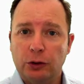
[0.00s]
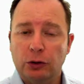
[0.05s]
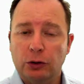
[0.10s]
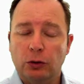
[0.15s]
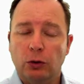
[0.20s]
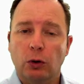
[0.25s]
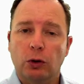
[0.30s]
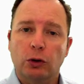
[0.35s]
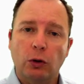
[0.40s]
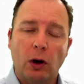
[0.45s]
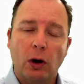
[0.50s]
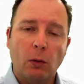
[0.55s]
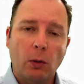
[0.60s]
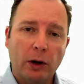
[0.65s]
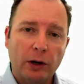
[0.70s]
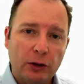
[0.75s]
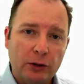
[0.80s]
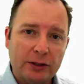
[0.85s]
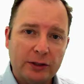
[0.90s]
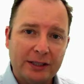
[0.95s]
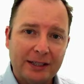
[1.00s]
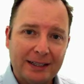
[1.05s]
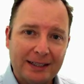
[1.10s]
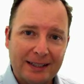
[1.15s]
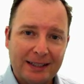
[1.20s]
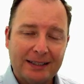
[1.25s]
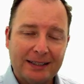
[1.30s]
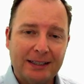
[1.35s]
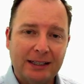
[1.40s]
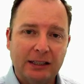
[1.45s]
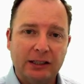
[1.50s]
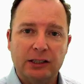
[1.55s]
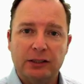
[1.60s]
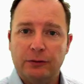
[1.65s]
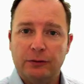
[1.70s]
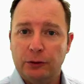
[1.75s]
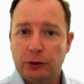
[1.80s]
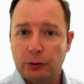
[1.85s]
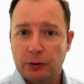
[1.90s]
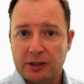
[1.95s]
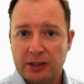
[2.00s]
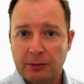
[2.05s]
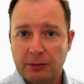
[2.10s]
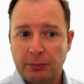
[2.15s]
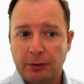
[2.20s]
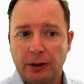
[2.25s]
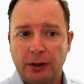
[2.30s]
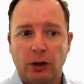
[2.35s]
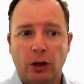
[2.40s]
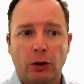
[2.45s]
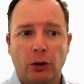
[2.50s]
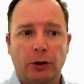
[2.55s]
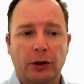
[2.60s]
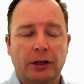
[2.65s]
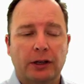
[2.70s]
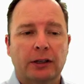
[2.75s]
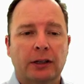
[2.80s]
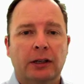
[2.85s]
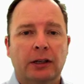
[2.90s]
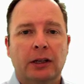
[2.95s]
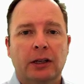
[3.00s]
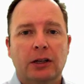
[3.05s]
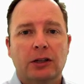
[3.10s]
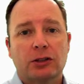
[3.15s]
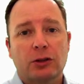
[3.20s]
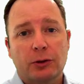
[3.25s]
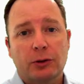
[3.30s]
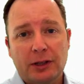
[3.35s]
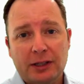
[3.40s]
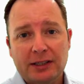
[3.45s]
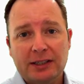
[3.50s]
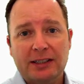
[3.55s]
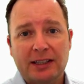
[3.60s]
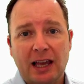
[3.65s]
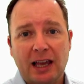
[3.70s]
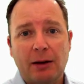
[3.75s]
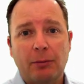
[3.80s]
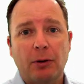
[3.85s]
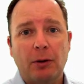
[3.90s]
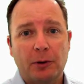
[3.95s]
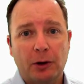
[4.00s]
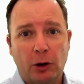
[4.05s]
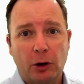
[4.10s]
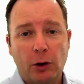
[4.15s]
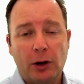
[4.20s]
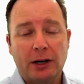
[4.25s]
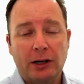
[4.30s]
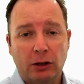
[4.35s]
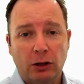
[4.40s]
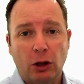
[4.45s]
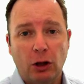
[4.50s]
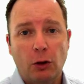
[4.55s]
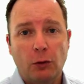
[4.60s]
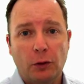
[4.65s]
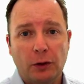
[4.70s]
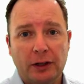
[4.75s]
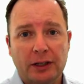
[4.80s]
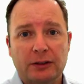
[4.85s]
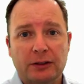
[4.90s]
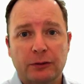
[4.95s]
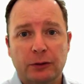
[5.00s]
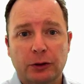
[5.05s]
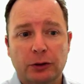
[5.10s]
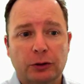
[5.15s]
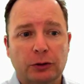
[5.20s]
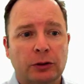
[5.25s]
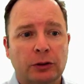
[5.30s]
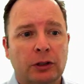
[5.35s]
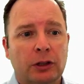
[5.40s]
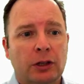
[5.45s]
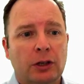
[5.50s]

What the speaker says: view, or do I want to use an existing list view and simply clone it? So in this example, I'm going to go ahead and clone the list view.